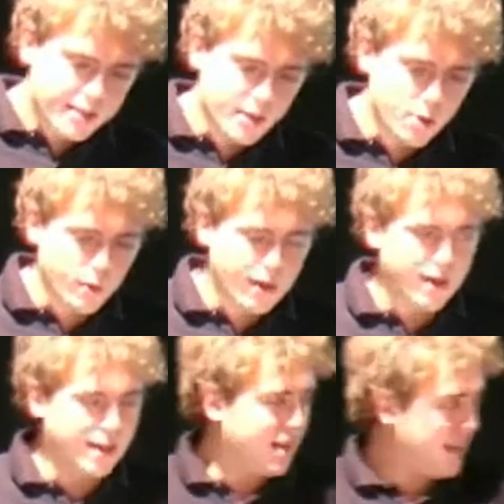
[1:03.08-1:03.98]
So,
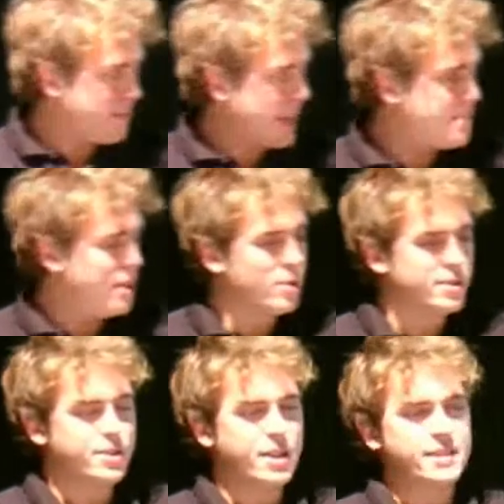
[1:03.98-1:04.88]
as Bill
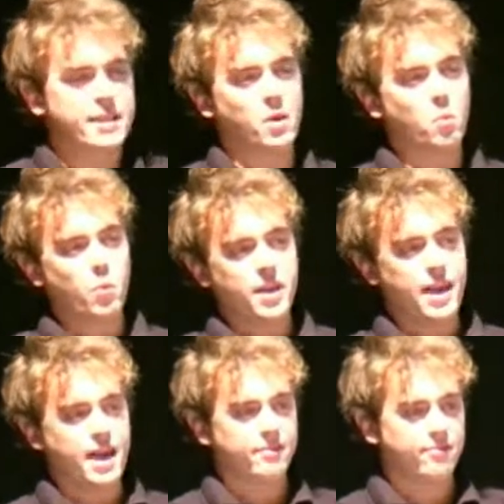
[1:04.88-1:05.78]
was suggesting,
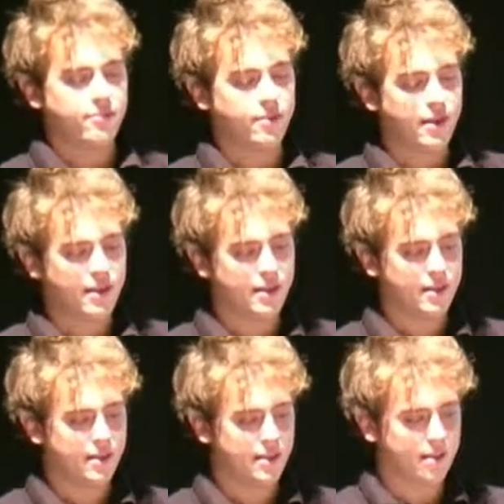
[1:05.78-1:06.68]
we
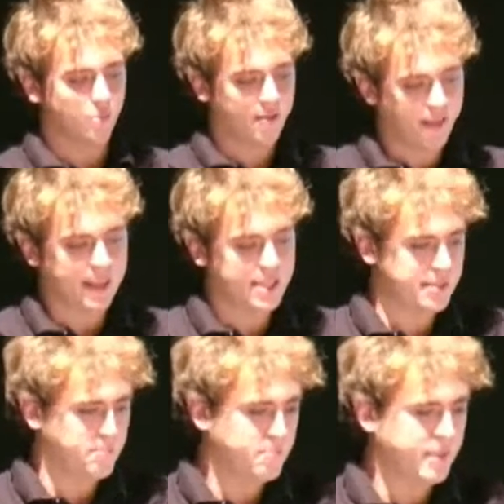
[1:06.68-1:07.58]
think
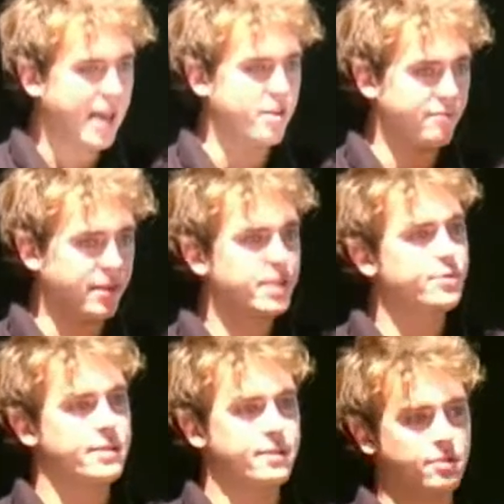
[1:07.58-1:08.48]
it's kind of
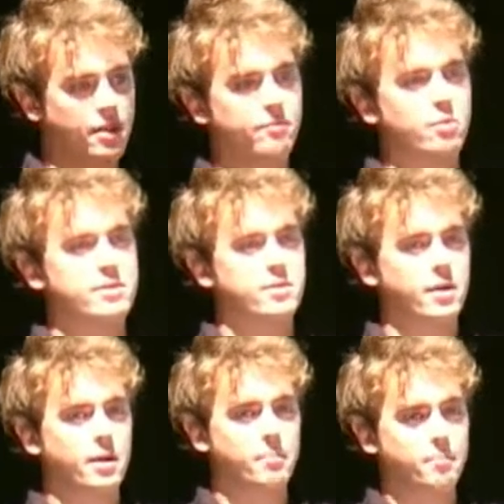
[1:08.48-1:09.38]
interesting to give
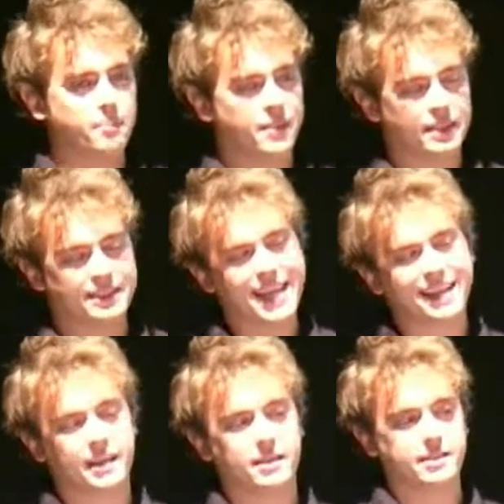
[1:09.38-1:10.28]
also a
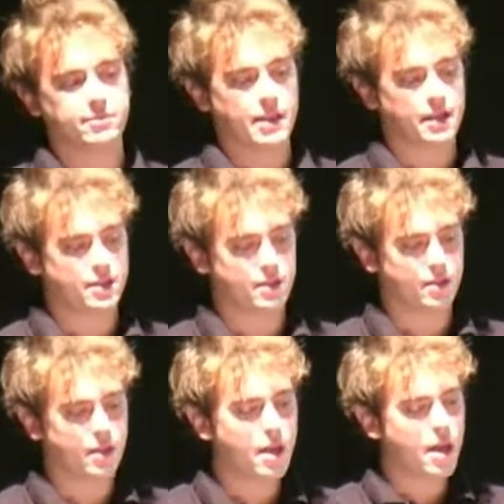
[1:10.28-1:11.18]
technical
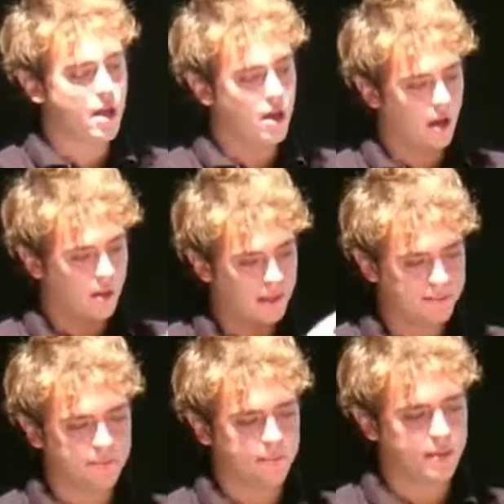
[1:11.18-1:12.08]
introduction,
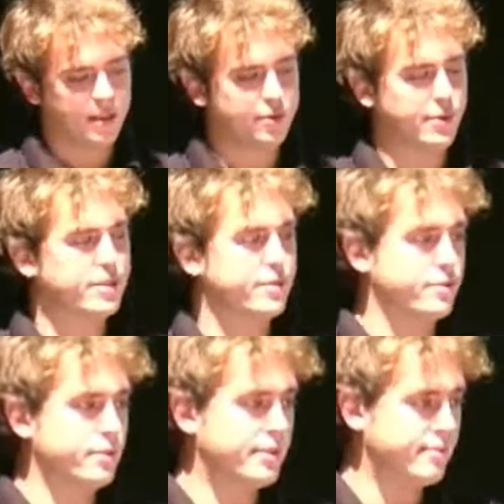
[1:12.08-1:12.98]
an
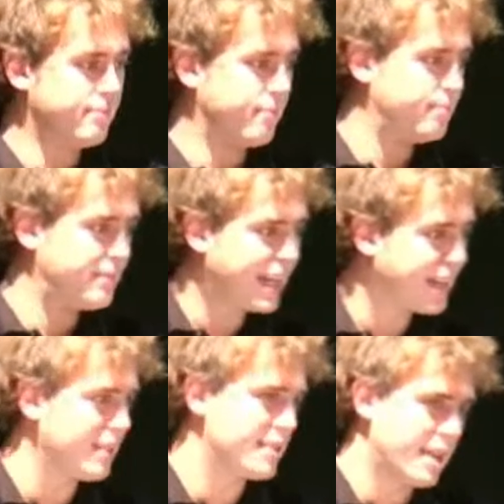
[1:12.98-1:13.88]
introduction to the
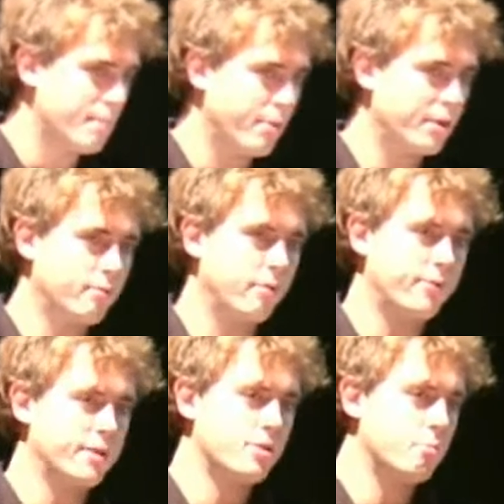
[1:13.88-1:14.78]
technical standpoint of
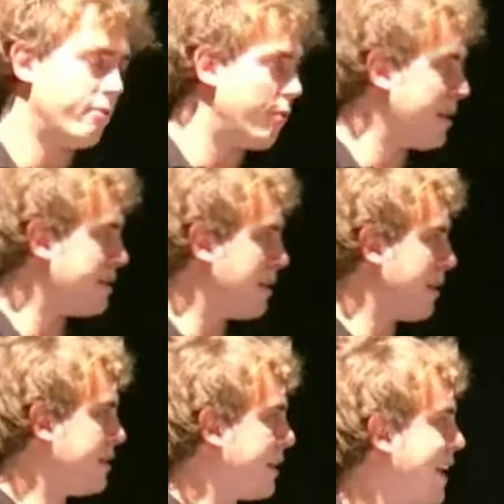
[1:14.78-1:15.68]
Alfresco before
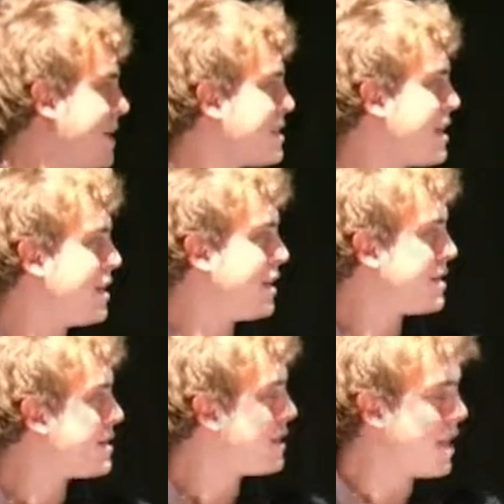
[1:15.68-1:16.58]
entering the case
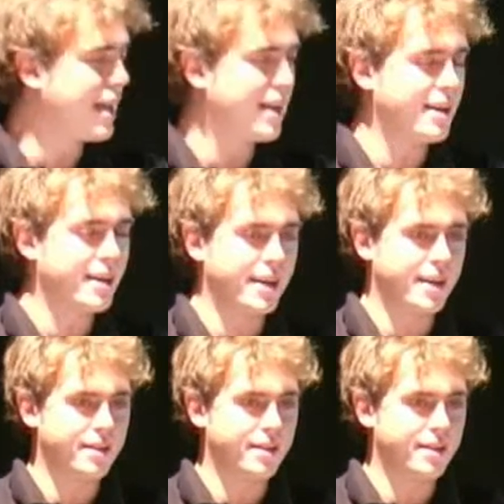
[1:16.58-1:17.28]
studies and